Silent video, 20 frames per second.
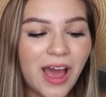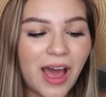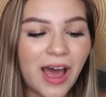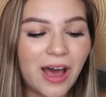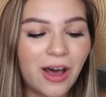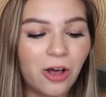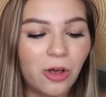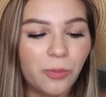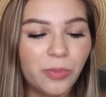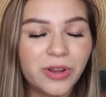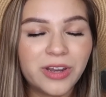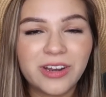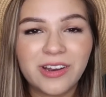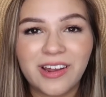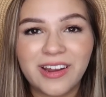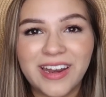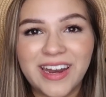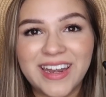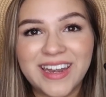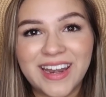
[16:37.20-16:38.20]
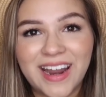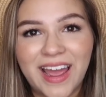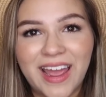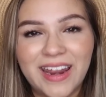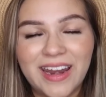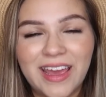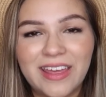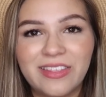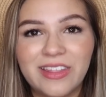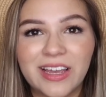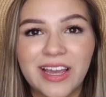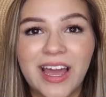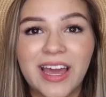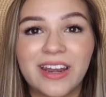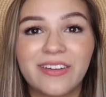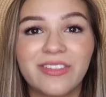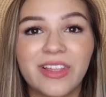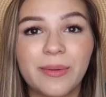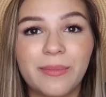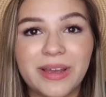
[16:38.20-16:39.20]
I'll put it on at night and then
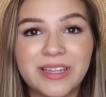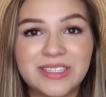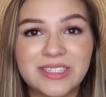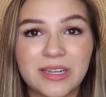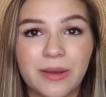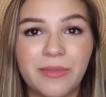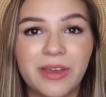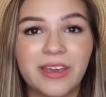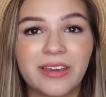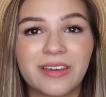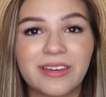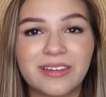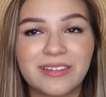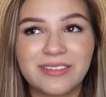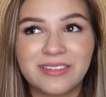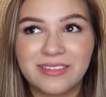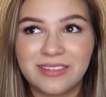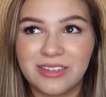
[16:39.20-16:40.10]
kind of let my stomach,